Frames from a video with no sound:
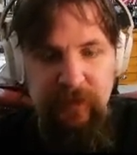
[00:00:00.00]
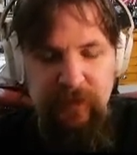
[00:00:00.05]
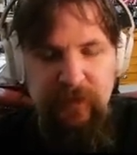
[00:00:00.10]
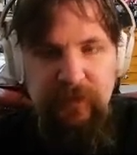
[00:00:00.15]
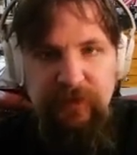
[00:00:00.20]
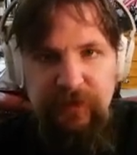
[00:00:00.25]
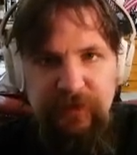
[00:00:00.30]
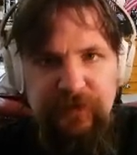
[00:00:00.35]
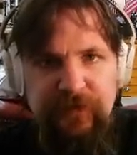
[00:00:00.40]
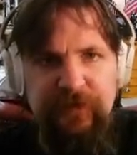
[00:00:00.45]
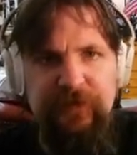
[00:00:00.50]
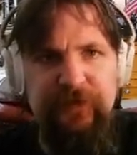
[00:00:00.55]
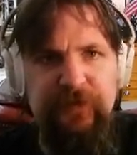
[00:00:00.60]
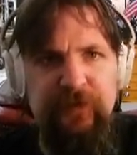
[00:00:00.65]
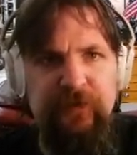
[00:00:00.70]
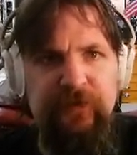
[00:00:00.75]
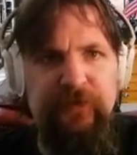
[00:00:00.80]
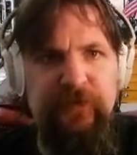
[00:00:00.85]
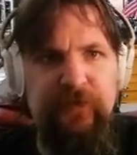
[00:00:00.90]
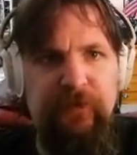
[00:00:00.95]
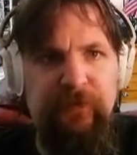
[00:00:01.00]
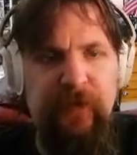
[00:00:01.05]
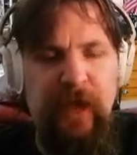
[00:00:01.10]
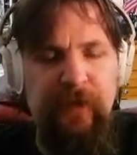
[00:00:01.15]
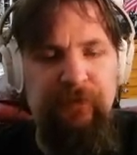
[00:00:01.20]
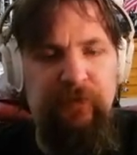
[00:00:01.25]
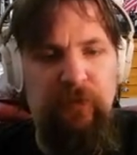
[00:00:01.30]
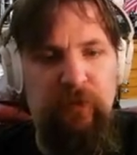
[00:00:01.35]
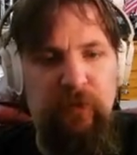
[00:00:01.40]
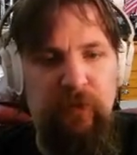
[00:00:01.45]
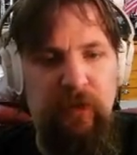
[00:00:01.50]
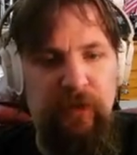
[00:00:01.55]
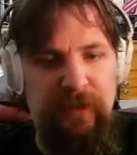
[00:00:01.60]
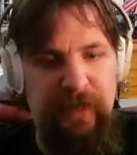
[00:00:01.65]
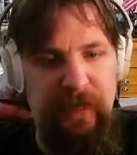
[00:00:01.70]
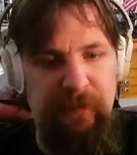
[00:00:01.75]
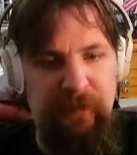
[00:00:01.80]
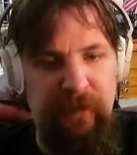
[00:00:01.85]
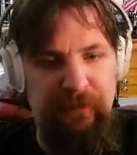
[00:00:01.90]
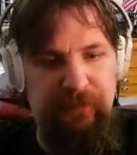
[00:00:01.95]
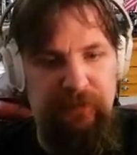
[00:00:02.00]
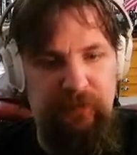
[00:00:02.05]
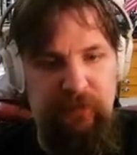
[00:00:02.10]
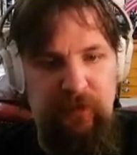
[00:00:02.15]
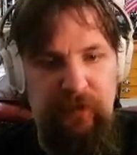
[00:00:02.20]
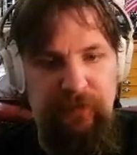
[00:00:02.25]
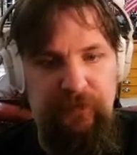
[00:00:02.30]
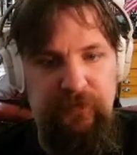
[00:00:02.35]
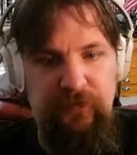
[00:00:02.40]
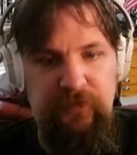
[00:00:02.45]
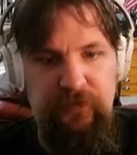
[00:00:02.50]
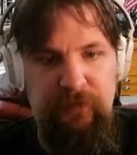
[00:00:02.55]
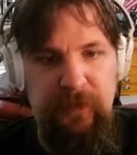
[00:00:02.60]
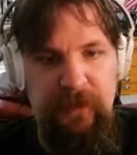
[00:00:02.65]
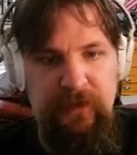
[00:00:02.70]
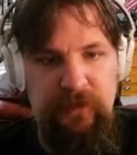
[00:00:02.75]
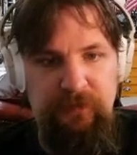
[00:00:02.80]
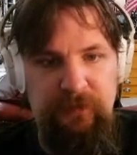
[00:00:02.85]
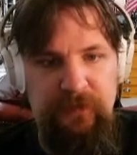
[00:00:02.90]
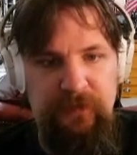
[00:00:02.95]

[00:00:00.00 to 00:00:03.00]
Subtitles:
This is a survival horror game after all, so it's meant to be